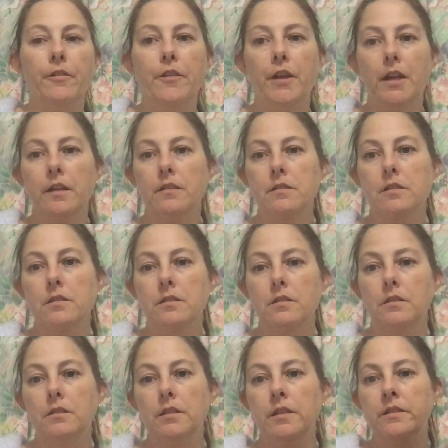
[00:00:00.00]
that
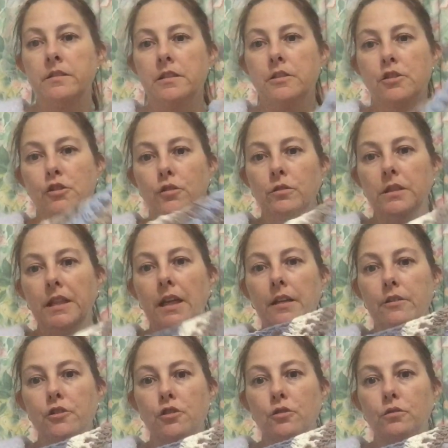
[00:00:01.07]
is this
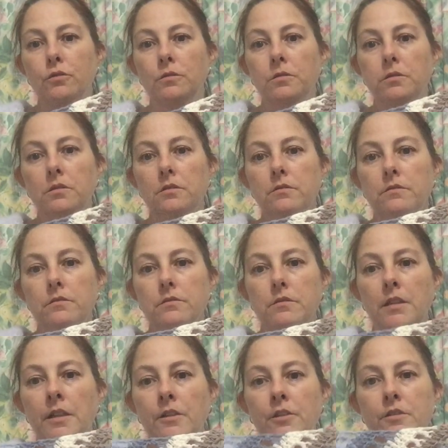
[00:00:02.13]
Juliana shawl,
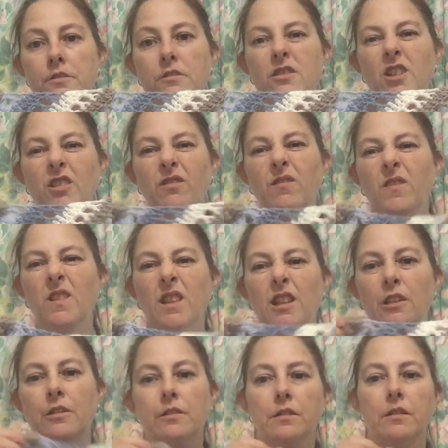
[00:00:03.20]
and I don't
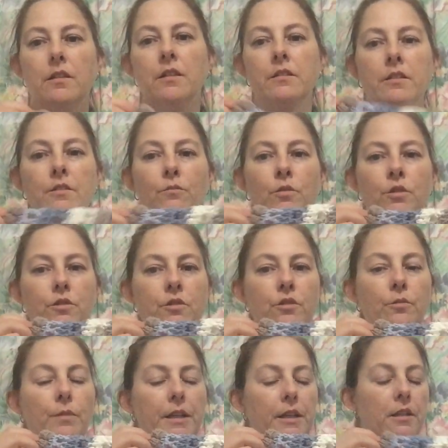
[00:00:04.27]
want
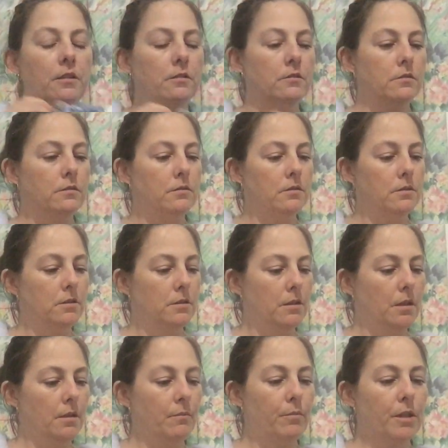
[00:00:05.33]
too many.
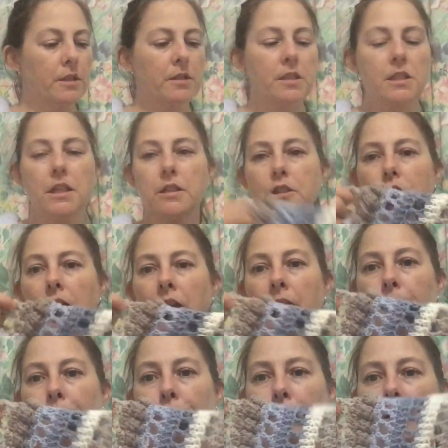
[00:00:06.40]
But it's such
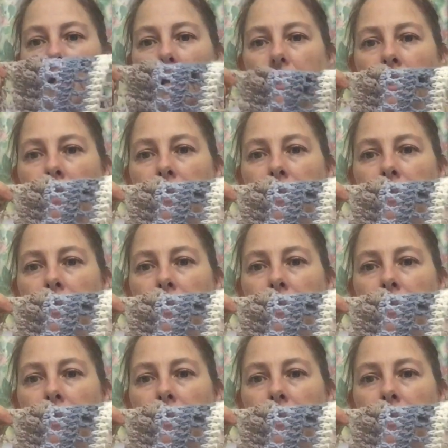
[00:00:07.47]
a pretty